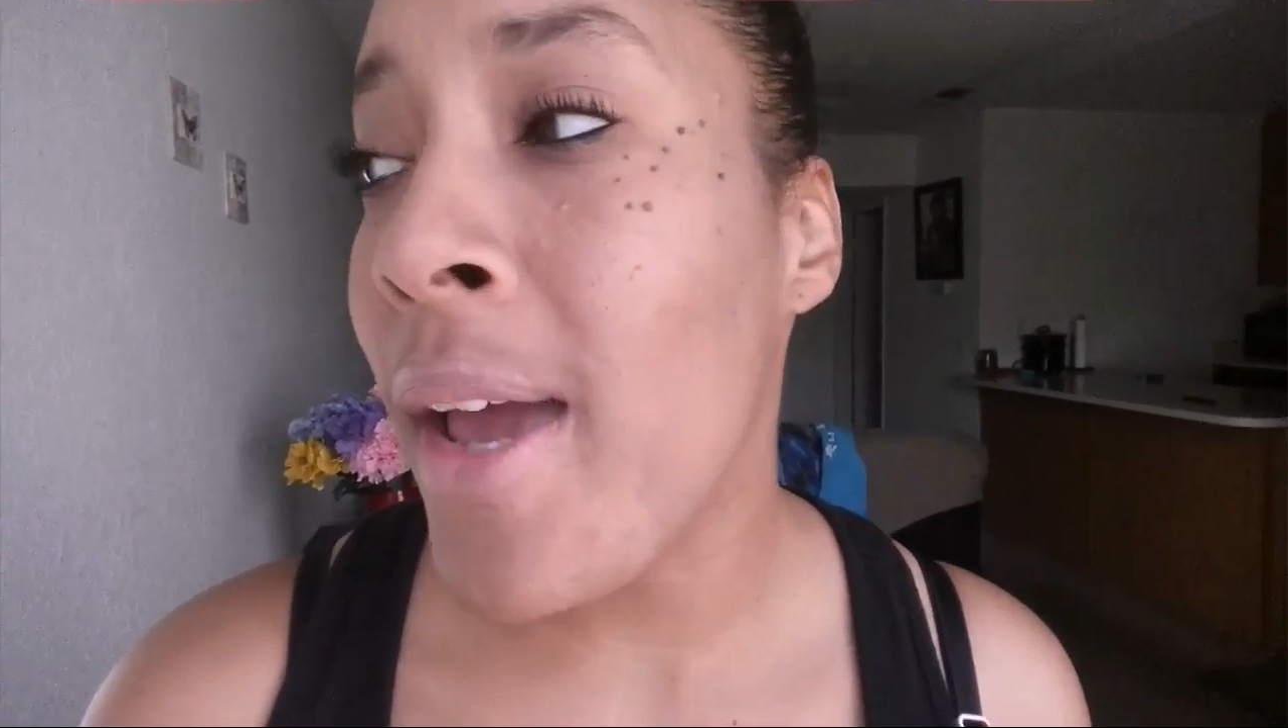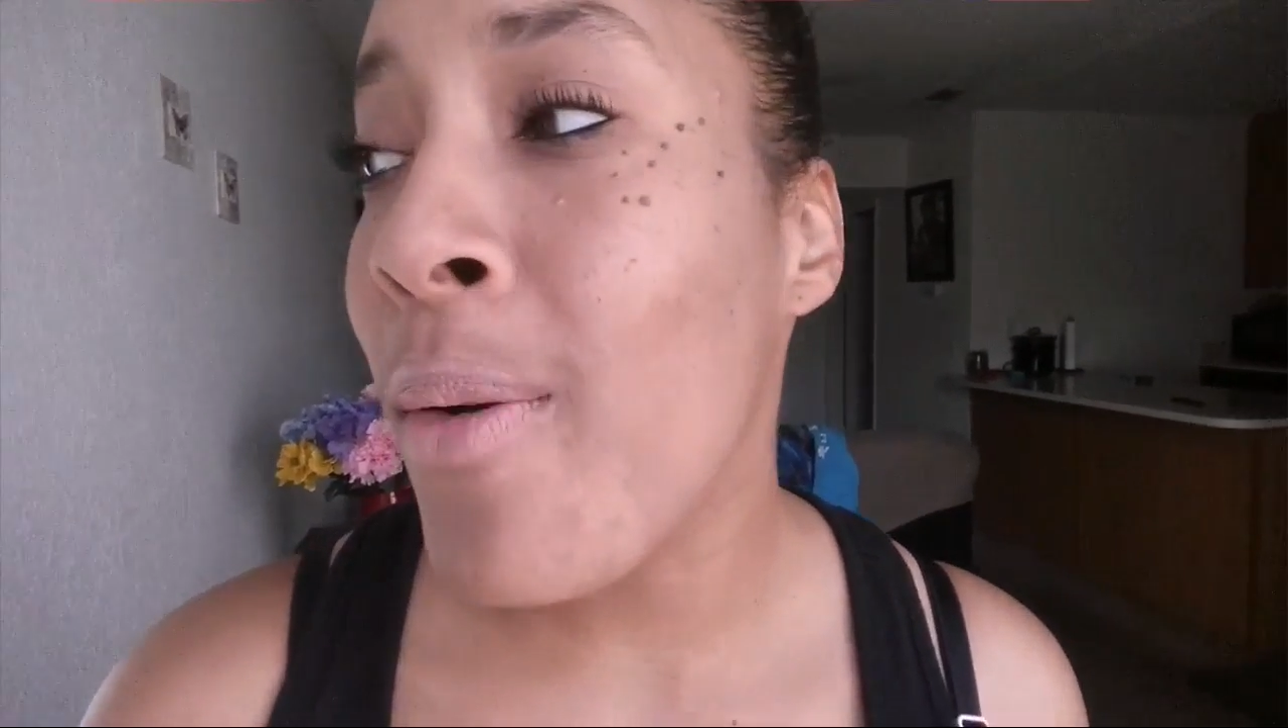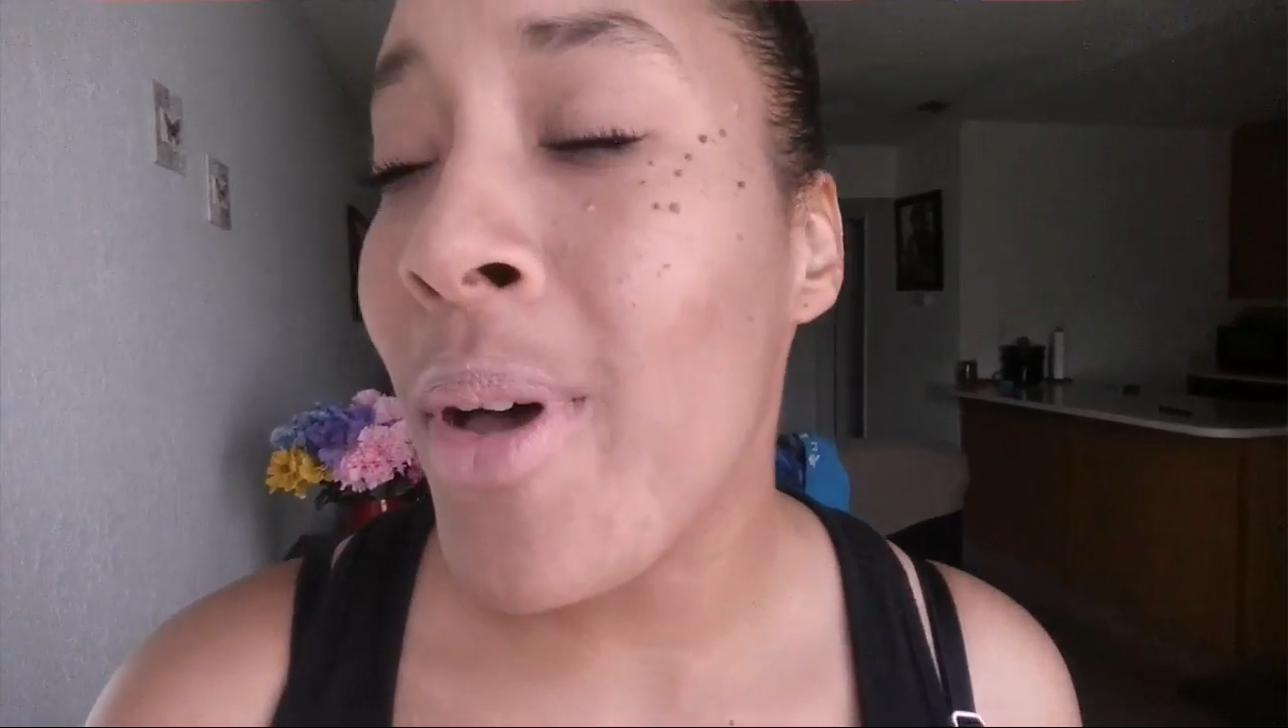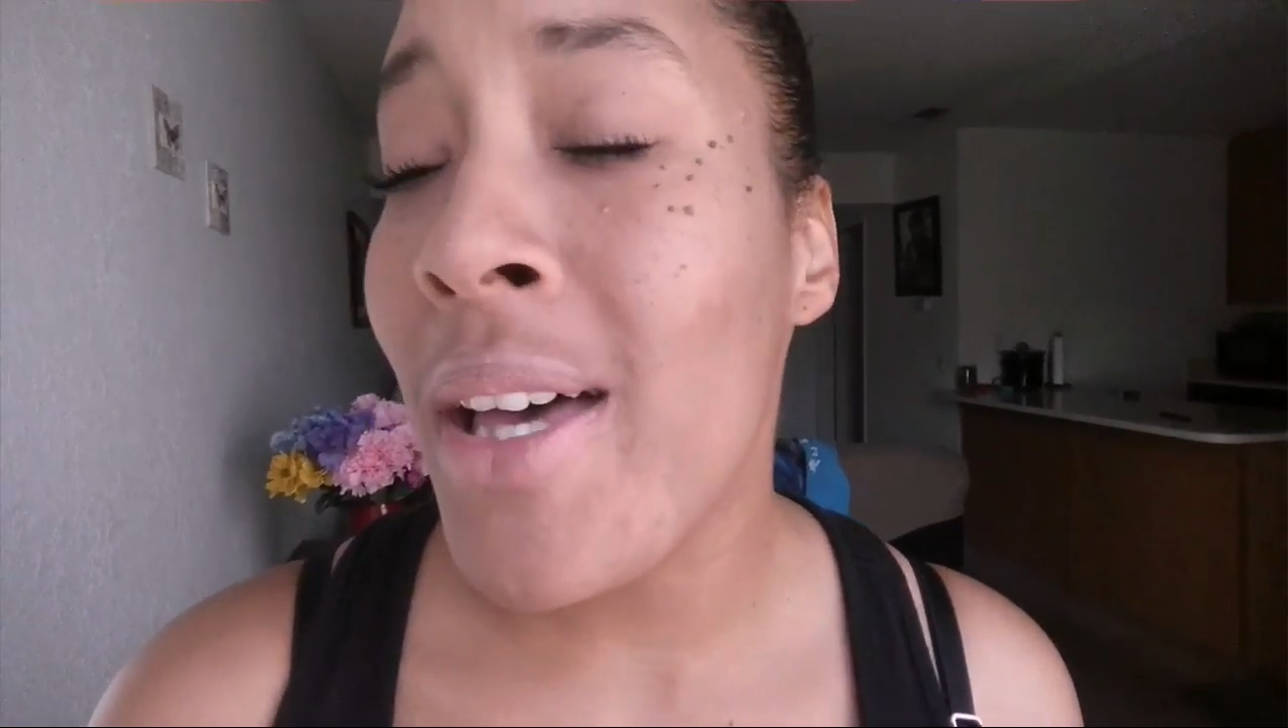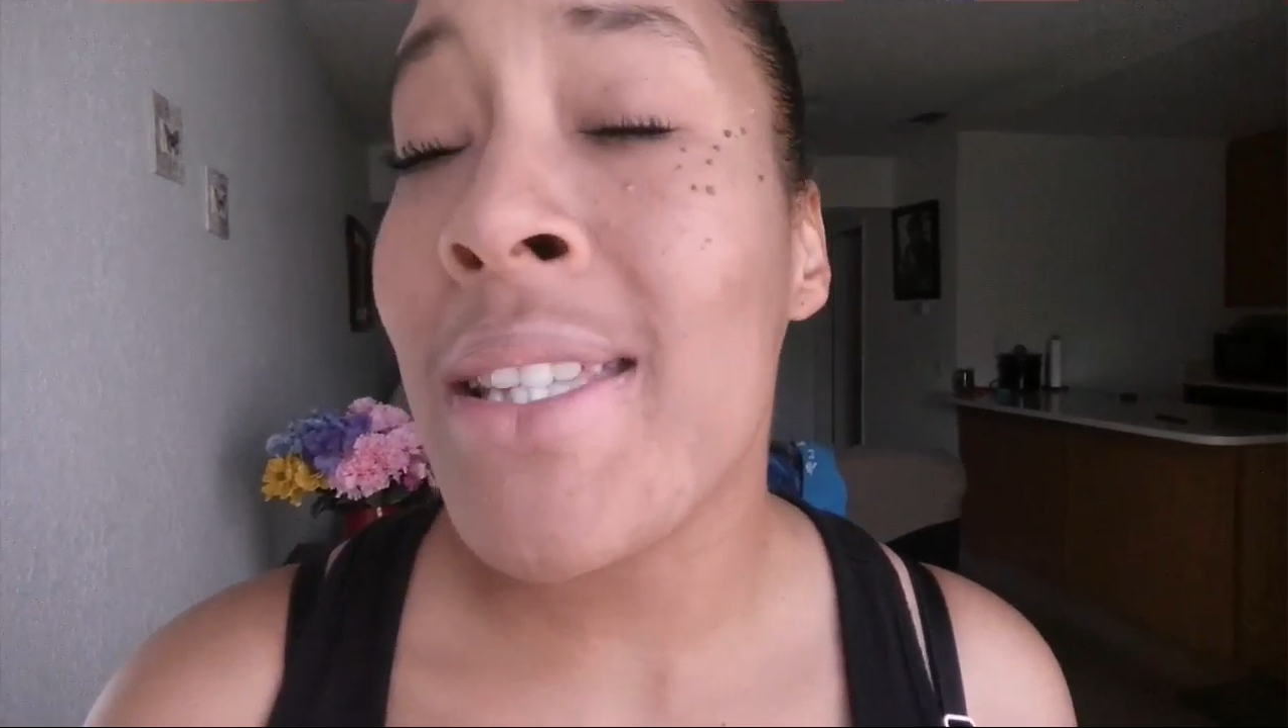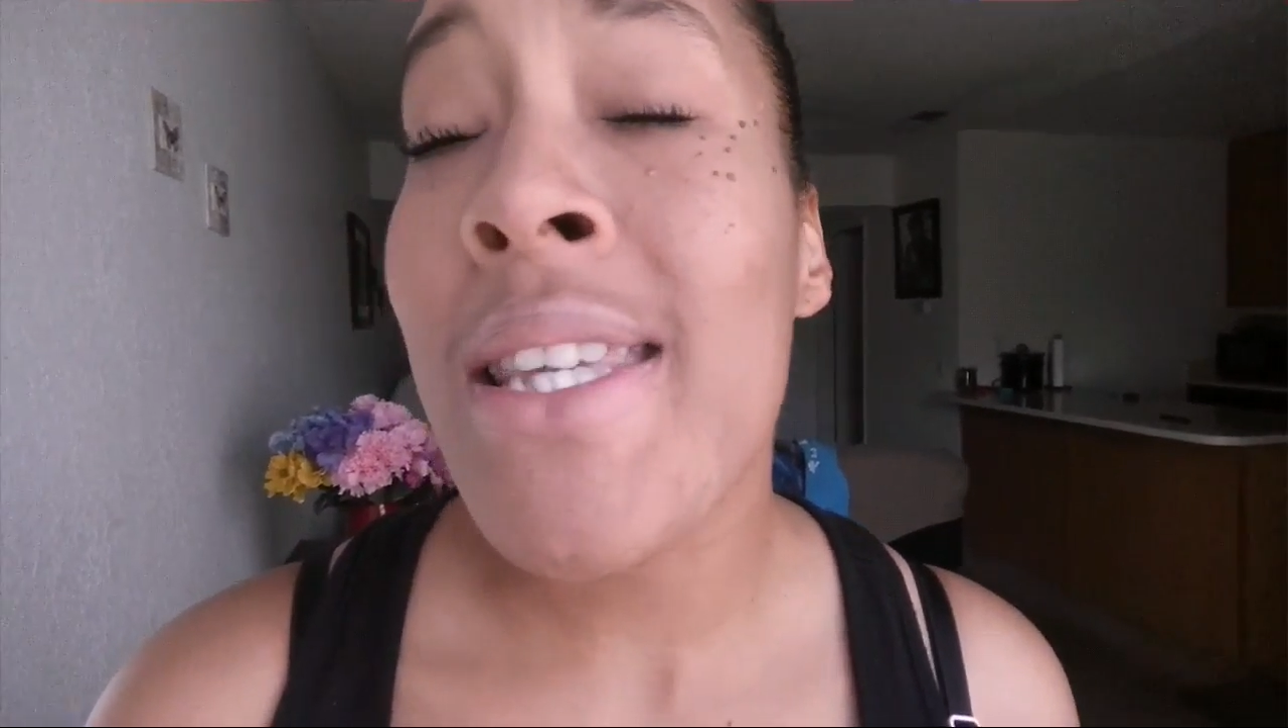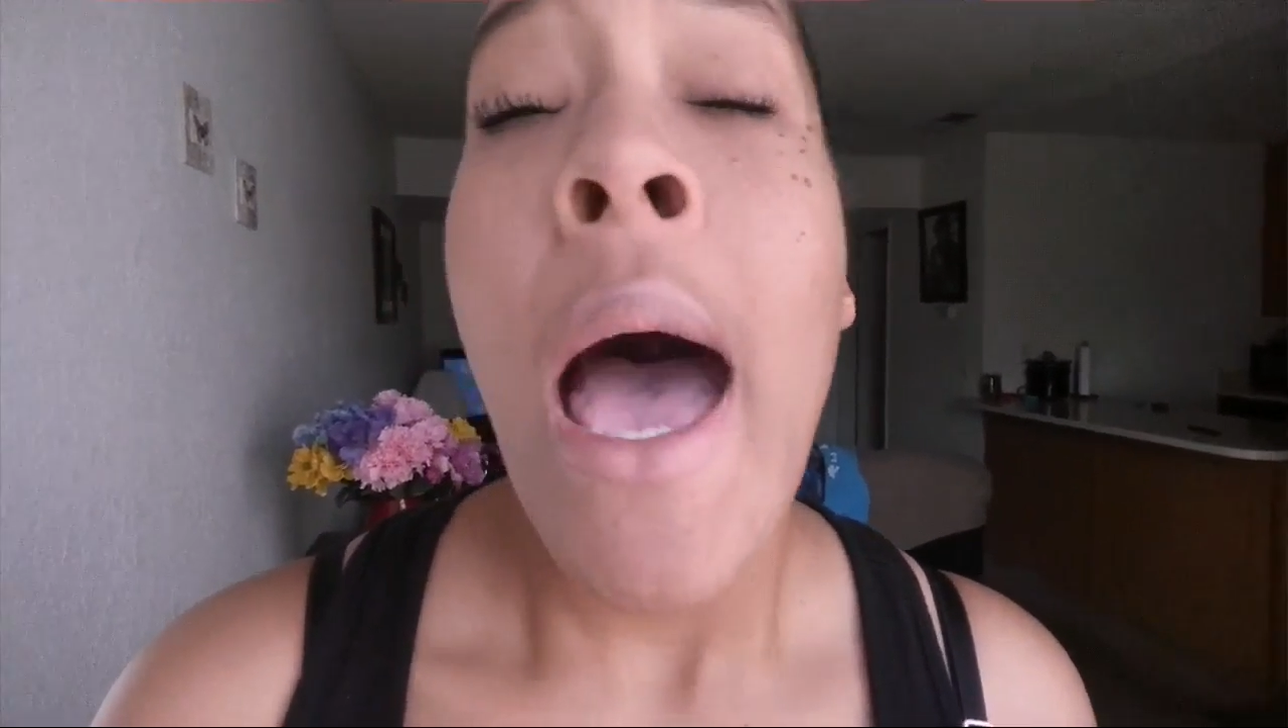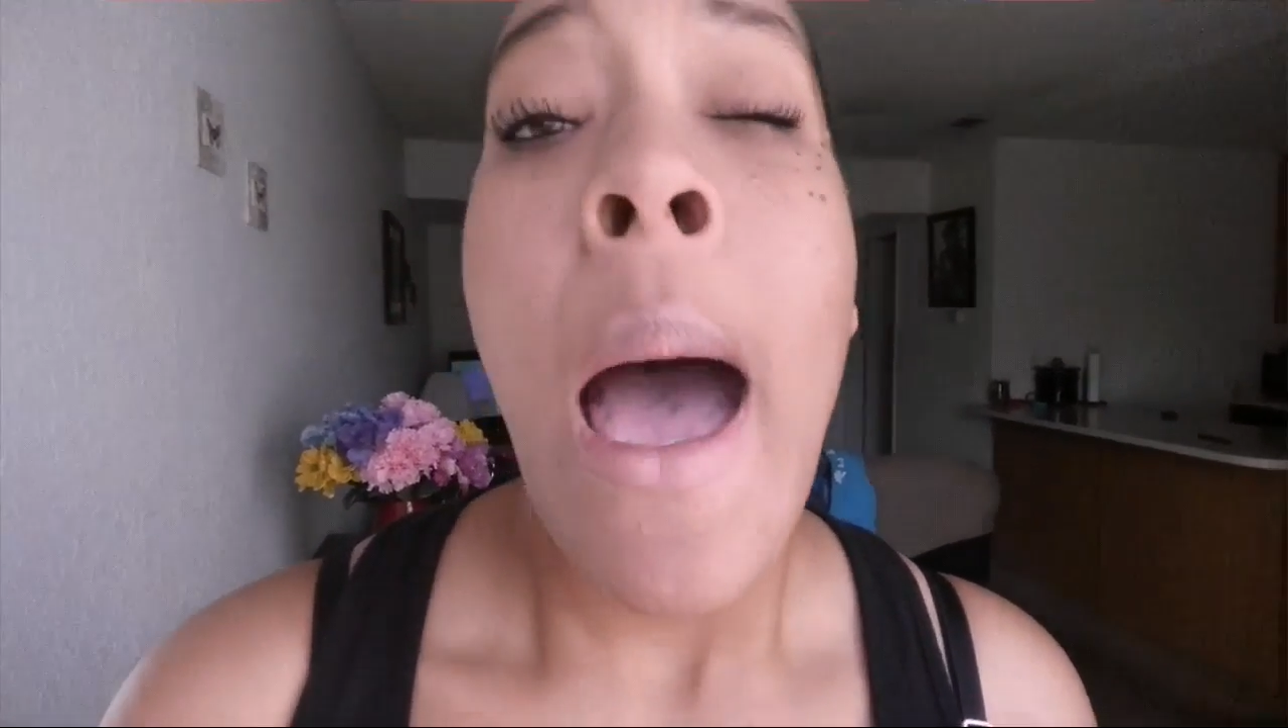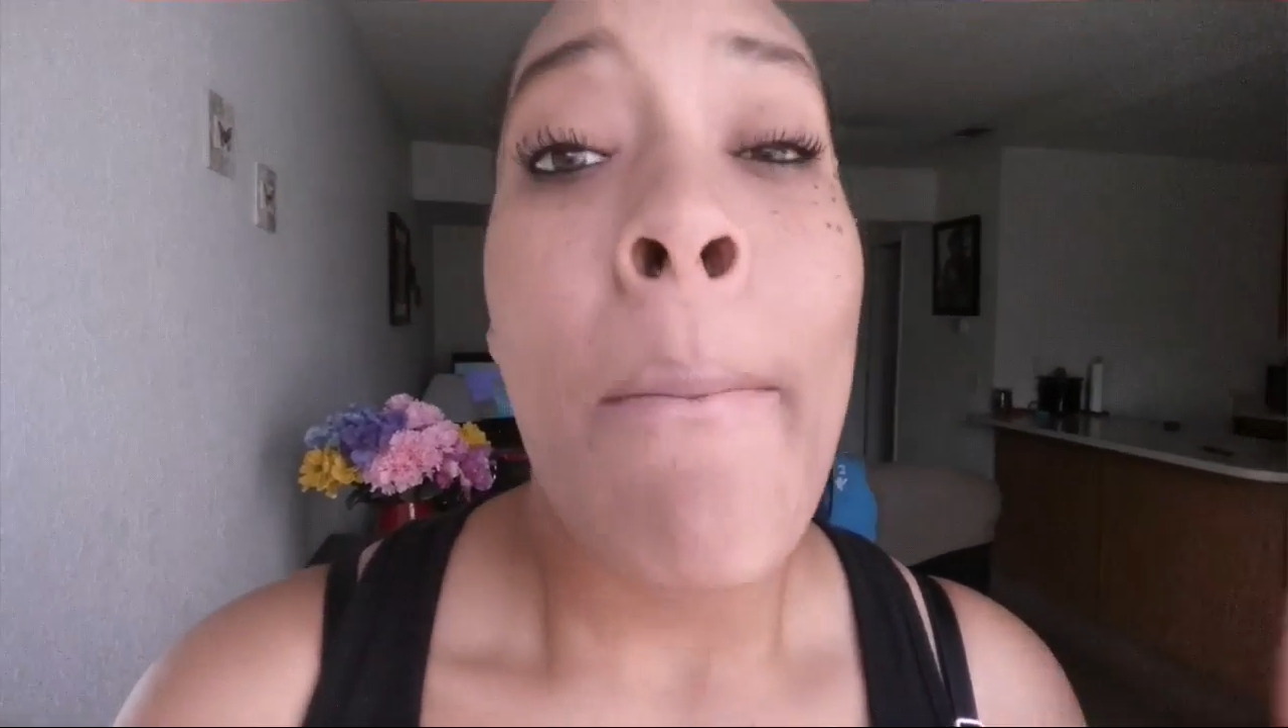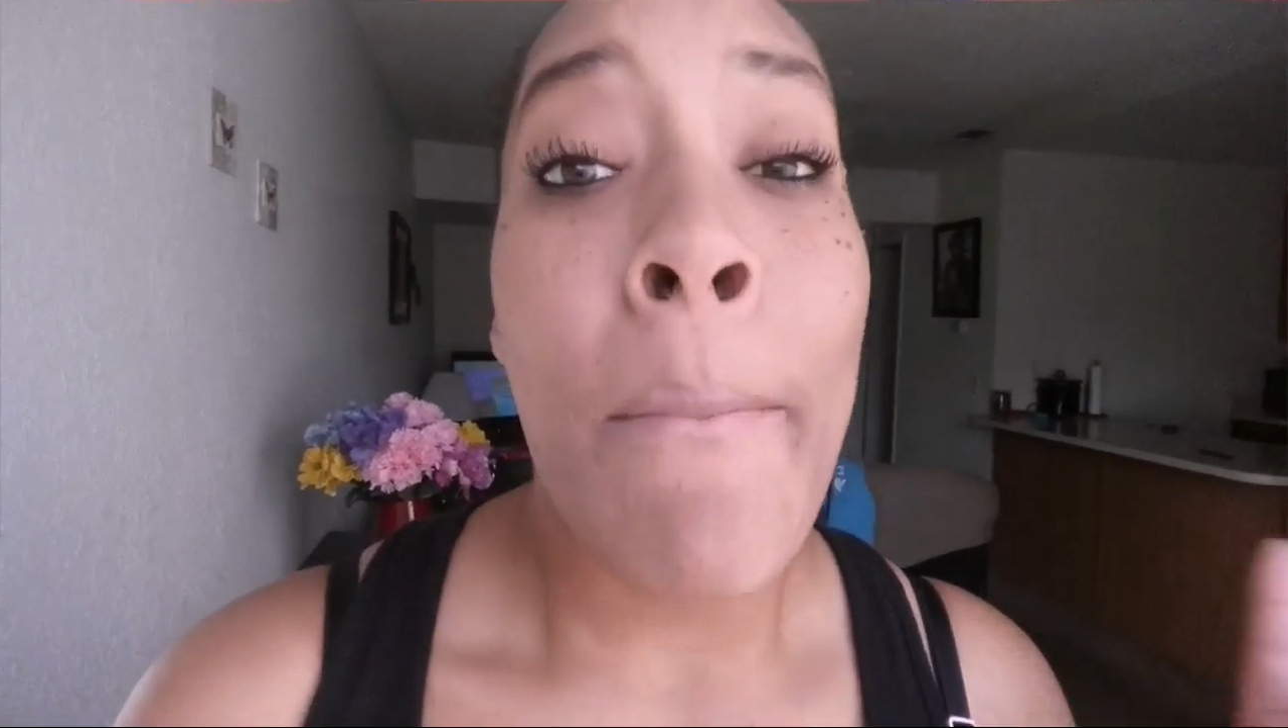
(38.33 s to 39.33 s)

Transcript: say was